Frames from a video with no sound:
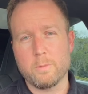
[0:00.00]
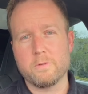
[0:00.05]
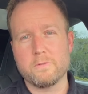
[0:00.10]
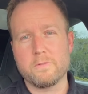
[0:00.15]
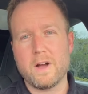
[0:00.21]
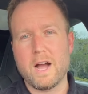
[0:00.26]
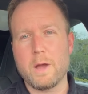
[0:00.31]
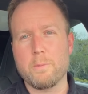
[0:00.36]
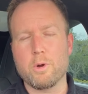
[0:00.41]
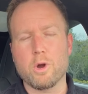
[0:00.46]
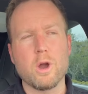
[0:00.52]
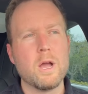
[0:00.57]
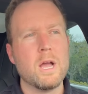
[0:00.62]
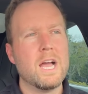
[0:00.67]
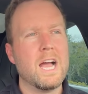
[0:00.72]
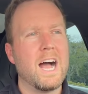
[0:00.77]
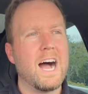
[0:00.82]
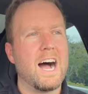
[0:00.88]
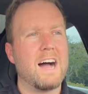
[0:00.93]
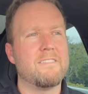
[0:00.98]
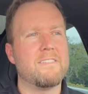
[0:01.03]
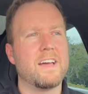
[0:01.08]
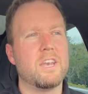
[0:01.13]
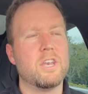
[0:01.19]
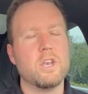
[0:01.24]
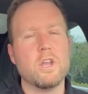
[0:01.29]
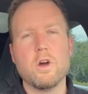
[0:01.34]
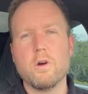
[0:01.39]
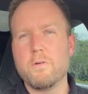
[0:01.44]
fiber. I've had
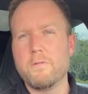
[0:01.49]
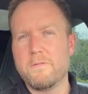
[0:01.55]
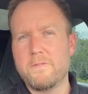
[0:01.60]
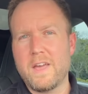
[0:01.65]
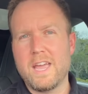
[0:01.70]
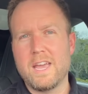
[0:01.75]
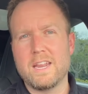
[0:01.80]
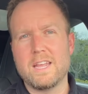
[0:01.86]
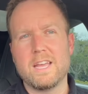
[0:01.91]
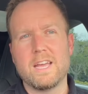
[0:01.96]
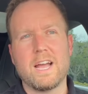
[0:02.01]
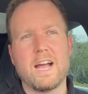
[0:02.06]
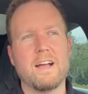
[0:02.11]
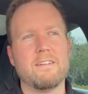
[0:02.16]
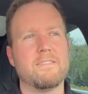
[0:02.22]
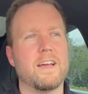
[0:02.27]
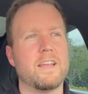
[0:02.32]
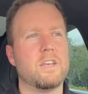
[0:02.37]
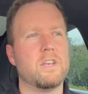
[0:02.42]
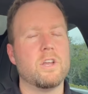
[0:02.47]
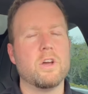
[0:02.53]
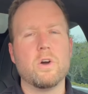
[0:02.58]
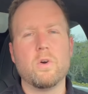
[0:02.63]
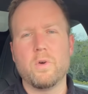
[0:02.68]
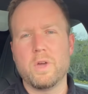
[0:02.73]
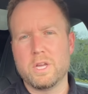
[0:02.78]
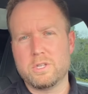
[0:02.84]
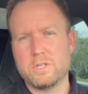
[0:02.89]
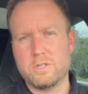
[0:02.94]
no fading. I've had no
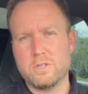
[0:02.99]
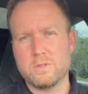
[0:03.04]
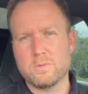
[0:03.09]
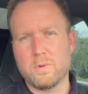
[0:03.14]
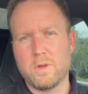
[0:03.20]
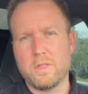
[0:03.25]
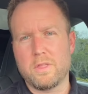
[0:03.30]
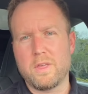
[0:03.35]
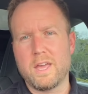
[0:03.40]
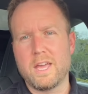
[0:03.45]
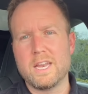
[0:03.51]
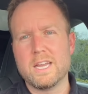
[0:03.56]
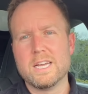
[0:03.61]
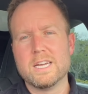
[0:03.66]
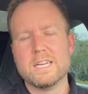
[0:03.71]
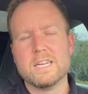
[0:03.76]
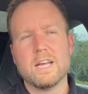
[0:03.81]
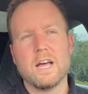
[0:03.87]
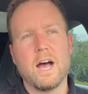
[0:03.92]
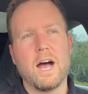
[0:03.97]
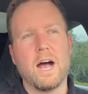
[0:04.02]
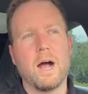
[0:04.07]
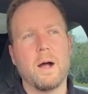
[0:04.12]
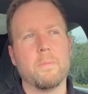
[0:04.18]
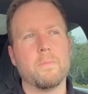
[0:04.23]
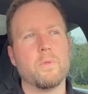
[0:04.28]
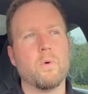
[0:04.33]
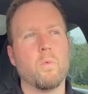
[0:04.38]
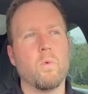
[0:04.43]
issues with it.
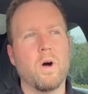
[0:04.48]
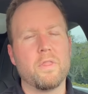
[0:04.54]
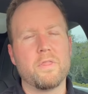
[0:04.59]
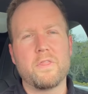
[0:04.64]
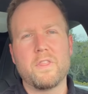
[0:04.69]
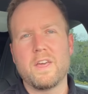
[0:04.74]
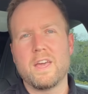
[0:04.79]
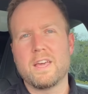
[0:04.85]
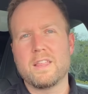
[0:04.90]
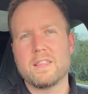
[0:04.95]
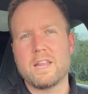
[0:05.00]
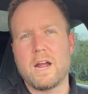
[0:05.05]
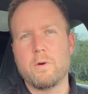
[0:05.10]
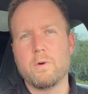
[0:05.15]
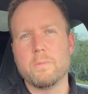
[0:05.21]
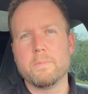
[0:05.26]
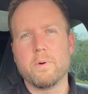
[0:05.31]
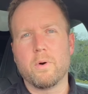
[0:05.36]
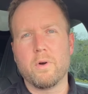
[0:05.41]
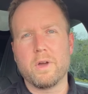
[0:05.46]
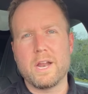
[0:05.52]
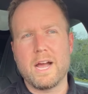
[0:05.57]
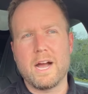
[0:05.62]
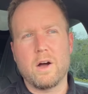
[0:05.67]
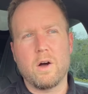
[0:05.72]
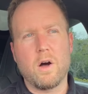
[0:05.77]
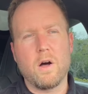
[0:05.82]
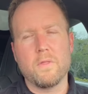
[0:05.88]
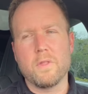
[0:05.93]
The one thing that I would point
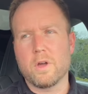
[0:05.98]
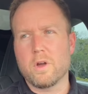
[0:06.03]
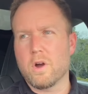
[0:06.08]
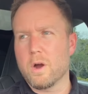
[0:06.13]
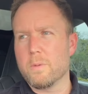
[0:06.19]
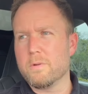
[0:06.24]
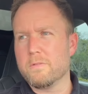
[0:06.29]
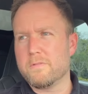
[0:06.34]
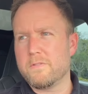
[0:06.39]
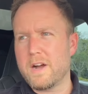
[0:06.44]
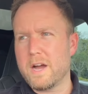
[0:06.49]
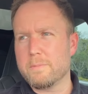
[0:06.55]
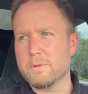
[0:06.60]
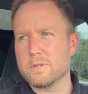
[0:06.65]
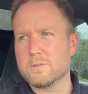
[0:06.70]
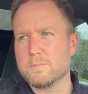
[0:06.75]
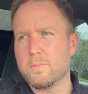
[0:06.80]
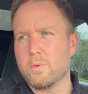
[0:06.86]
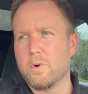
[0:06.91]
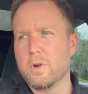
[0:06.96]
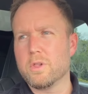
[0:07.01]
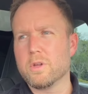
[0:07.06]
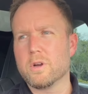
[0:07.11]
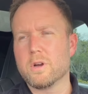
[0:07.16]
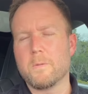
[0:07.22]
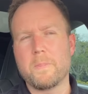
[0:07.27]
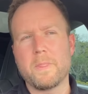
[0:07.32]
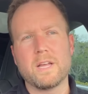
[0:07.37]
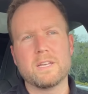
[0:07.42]
out on the carbon fiber
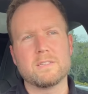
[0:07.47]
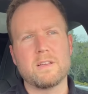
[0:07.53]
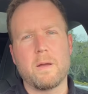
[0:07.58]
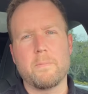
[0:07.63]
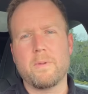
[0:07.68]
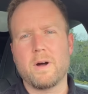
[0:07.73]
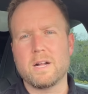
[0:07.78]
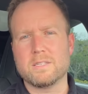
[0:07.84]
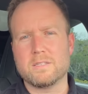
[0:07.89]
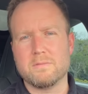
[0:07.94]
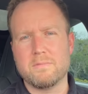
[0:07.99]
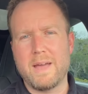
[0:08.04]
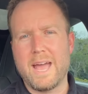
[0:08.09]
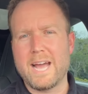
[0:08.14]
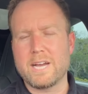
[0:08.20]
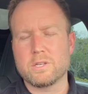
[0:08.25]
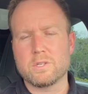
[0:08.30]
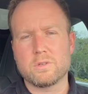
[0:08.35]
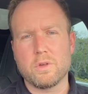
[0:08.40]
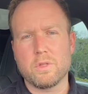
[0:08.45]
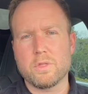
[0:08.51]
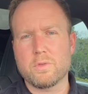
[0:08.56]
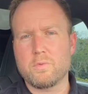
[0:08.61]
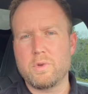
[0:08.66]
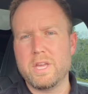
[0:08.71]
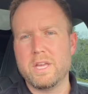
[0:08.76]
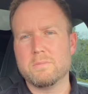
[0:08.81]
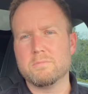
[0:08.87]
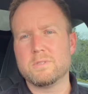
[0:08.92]
spoiler is I bought some extra 3M